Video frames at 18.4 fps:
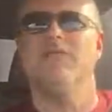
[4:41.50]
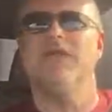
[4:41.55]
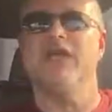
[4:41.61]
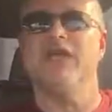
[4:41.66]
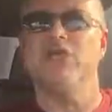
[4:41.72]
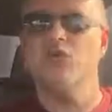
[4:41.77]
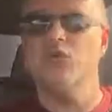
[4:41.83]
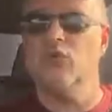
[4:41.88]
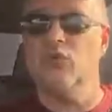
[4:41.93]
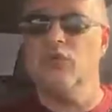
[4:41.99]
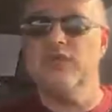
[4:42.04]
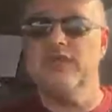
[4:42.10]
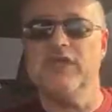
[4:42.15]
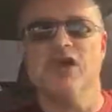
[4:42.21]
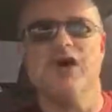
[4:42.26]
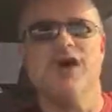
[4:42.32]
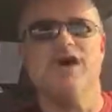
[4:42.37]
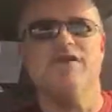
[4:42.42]
ignore
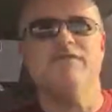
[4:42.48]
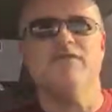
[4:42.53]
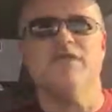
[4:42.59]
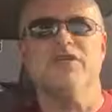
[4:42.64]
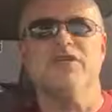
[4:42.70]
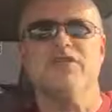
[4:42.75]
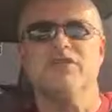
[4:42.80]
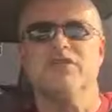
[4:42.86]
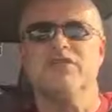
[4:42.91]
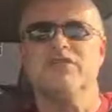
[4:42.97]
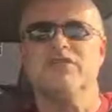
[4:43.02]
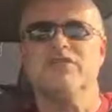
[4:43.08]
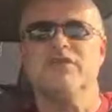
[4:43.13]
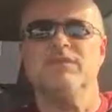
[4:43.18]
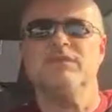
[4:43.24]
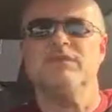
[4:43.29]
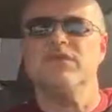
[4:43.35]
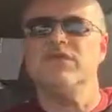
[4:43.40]
the obvious and
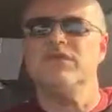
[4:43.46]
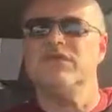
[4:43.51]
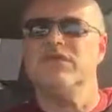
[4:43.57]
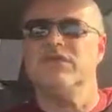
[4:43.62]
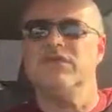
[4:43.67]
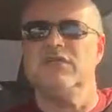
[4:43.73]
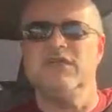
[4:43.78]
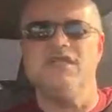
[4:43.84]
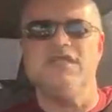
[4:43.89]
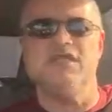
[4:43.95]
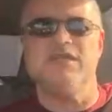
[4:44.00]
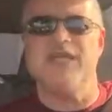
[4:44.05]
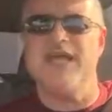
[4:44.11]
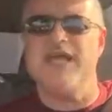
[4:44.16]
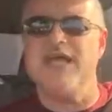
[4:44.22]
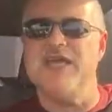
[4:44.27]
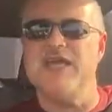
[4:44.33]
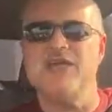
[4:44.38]
simply
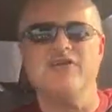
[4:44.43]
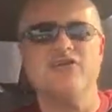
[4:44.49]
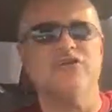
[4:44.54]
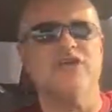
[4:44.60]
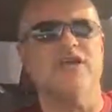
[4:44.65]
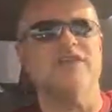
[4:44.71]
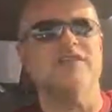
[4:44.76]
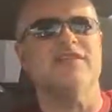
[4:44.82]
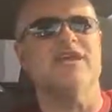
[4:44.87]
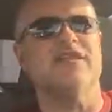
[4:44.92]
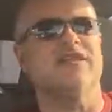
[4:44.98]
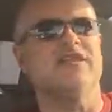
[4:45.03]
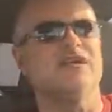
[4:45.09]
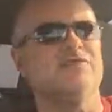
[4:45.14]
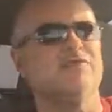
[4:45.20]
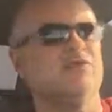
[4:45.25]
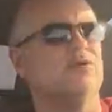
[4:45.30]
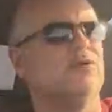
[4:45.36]
engage at that
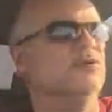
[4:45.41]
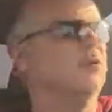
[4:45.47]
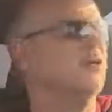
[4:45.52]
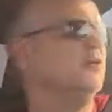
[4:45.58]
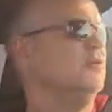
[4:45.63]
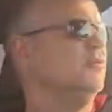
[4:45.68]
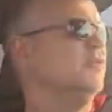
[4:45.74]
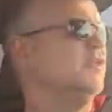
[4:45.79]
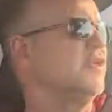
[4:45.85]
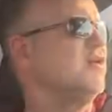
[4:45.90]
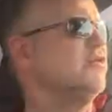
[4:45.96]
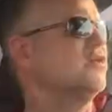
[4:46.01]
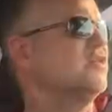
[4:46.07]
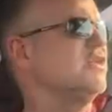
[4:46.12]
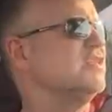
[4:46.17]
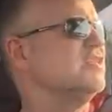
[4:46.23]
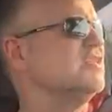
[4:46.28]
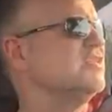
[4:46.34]
level without
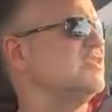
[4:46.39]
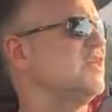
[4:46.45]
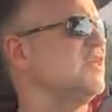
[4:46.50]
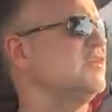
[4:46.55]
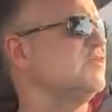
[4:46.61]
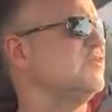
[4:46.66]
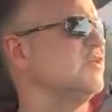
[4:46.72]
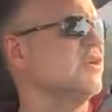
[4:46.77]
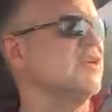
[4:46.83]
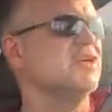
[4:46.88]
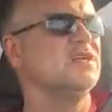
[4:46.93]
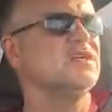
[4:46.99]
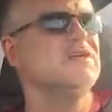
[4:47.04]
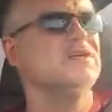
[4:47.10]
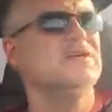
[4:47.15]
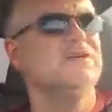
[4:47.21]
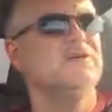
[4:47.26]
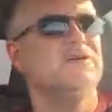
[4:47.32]
considering
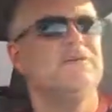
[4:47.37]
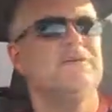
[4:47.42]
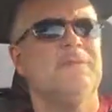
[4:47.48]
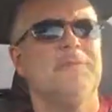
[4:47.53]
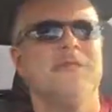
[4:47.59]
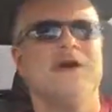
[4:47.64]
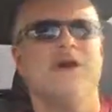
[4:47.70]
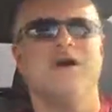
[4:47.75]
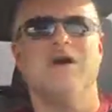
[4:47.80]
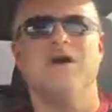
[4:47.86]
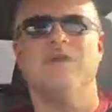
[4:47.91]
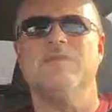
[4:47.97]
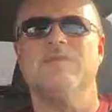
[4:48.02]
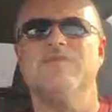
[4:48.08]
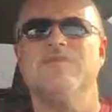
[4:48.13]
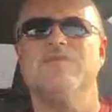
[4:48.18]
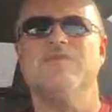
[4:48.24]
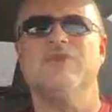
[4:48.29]

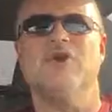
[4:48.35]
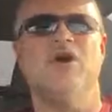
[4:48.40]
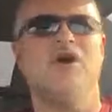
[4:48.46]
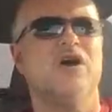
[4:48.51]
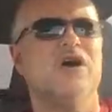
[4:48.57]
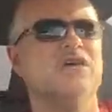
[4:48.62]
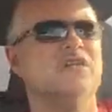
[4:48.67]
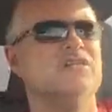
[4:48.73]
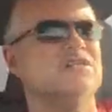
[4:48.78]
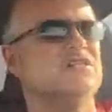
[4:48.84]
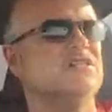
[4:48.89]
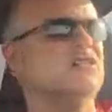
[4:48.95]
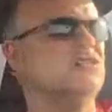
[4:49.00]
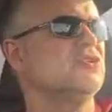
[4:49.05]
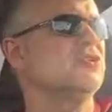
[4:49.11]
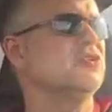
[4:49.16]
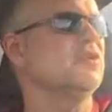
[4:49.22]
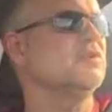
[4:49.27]
dogs
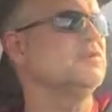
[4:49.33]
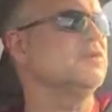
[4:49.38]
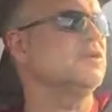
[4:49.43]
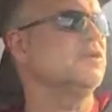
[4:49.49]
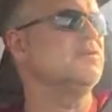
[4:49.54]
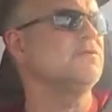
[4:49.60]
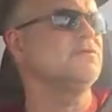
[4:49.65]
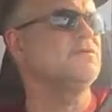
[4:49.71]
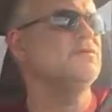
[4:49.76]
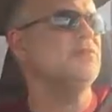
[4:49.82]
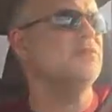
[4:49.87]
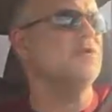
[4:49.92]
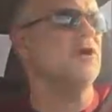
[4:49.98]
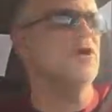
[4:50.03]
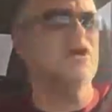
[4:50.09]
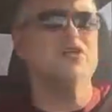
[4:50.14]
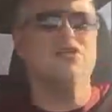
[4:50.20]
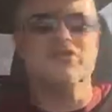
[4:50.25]
in terms of
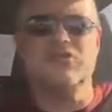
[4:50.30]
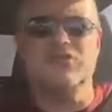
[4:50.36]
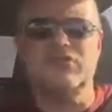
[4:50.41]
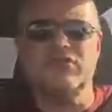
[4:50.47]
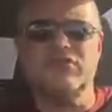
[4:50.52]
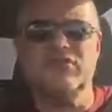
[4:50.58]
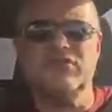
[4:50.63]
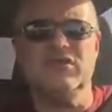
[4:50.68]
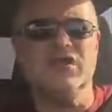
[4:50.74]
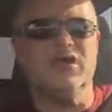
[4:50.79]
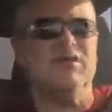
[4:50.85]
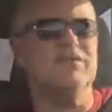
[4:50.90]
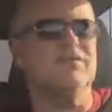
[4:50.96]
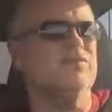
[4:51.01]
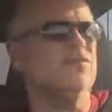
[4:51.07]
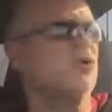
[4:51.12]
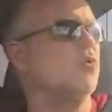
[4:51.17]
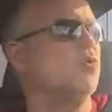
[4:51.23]
beyond just
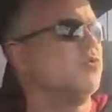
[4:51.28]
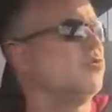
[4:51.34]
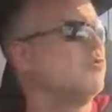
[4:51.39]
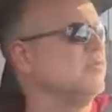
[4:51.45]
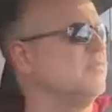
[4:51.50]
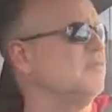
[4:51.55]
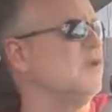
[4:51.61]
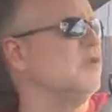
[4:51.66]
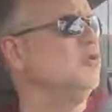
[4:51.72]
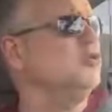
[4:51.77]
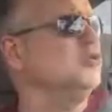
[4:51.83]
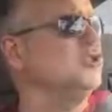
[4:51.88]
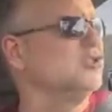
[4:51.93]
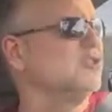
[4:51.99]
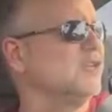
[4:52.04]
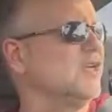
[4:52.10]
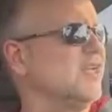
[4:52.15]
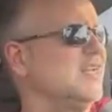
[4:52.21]
going through the
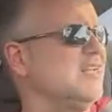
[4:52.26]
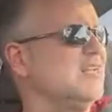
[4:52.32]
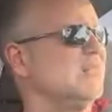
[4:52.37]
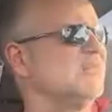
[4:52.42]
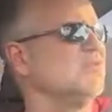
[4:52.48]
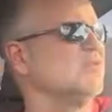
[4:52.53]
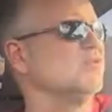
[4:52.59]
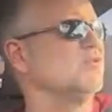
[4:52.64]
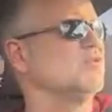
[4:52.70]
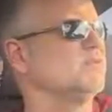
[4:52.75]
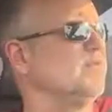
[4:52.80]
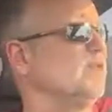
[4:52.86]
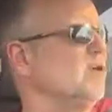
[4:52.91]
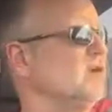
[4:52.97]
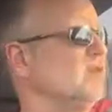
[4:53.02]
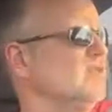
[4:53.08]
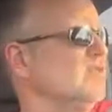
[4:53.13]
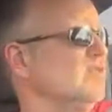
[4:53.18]
motions or getting them to
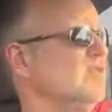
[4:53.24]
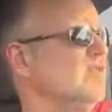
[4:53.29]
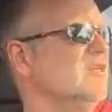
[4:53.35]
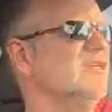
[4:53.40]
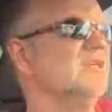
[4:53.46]
respond,